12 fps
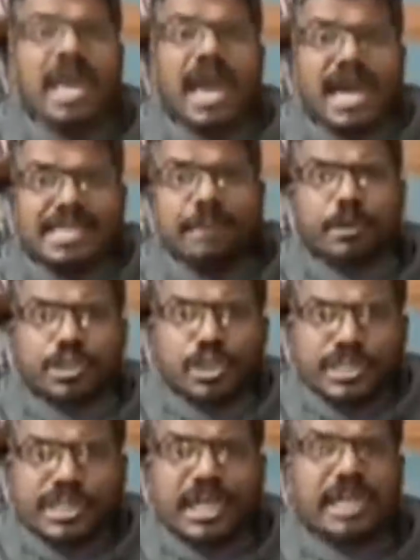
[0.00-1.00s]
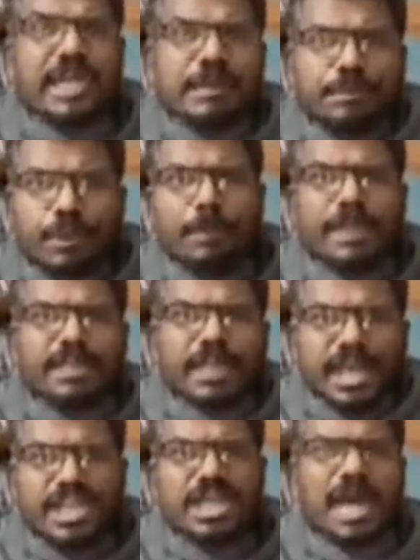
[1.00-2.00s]
as opposed to suddenly propping the
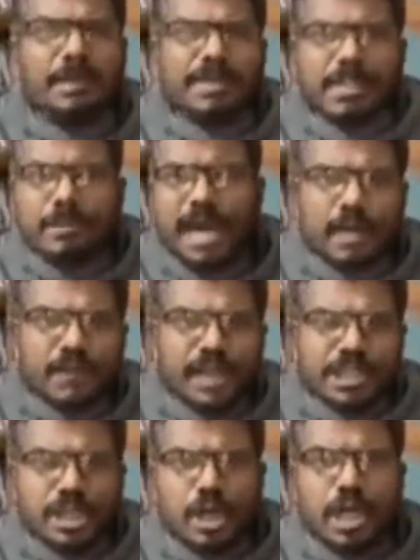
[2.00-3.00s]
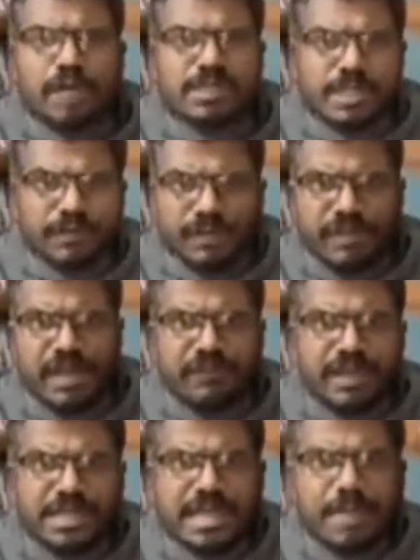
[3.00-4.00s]
hijab as a manufactured controversy for the very
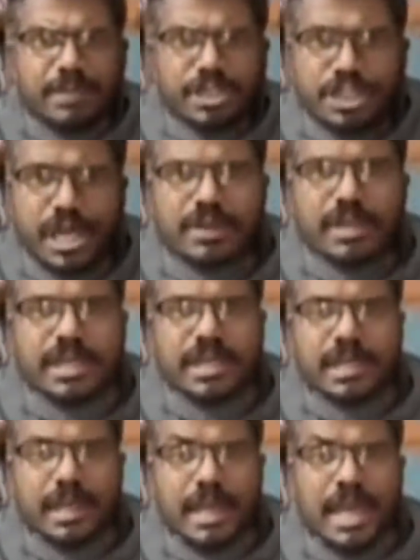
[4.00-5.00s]
first time in January